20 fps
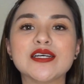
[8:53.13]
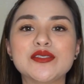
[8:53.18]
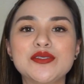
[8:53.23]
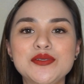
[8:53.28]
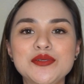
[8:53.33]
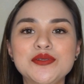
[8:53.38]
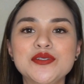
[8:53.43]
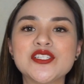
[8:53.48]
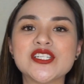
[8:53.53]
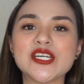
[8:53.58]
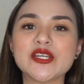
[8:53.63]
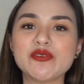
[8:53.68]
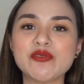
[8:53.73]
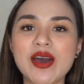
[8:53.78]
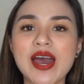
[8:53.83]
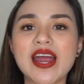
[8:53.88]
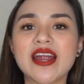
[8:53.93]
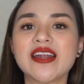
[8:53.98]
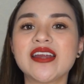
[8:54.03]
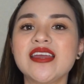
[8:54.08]
to
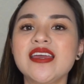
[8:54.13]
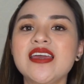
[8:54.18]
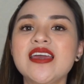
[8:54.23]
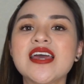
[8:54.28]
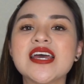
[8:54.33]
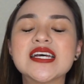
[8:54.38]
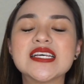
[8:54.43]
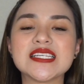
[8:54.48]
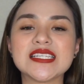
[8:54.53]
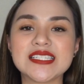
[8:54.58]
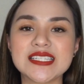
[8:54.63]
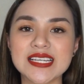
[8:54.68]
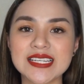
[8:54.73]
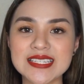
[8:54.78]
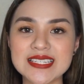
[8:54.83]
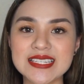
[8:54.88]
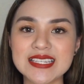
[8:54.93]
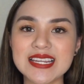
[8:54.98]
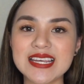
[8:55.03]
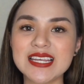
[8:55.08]
January
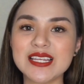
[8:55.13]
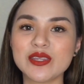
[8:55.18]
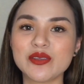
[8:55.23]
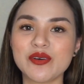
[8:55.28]
16,